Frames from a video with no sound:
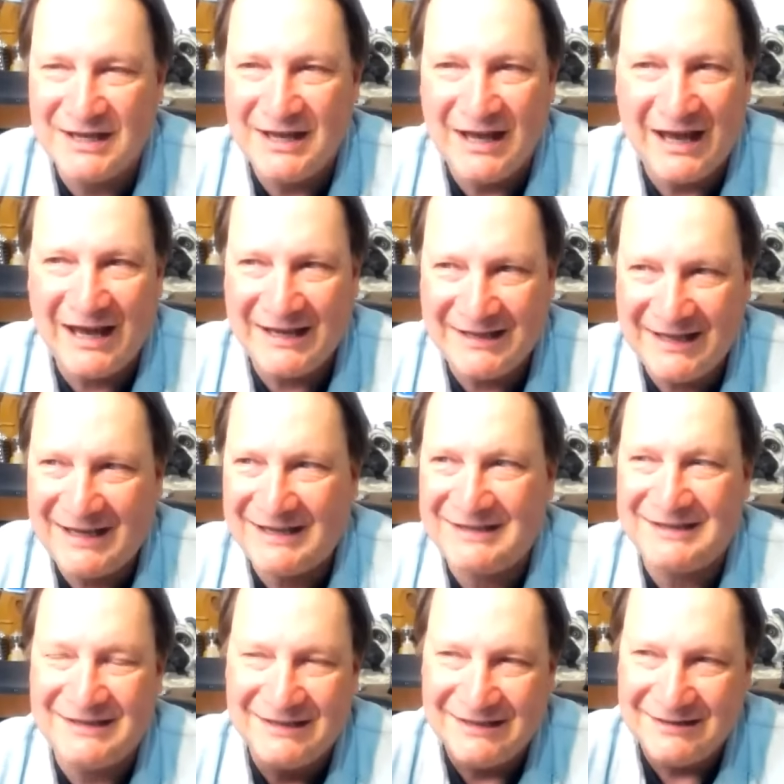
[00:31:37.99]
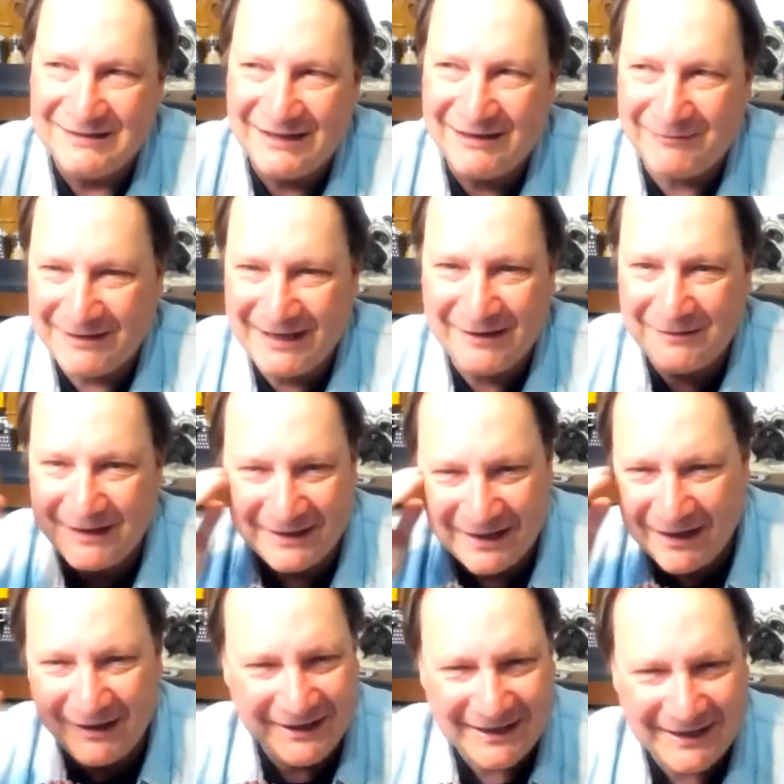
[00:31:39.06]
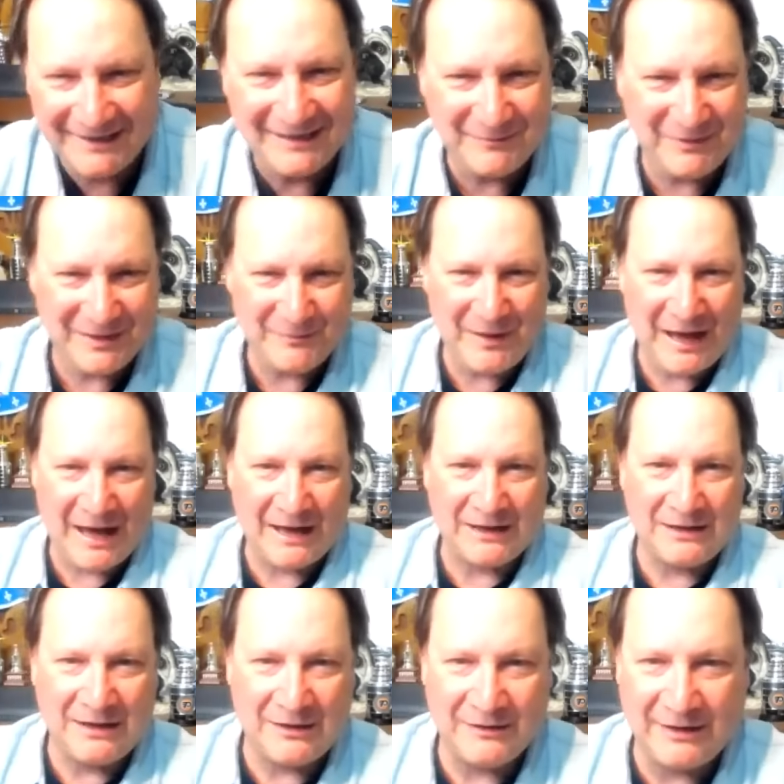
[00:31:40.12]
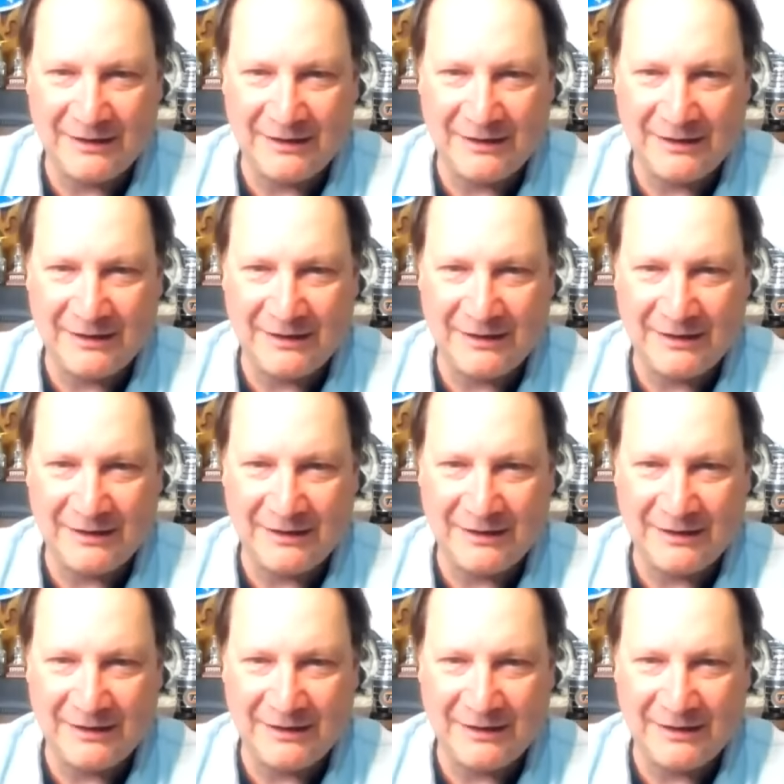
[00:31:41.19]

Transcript: I got like, oh, I got to get a Big Mac, you know, like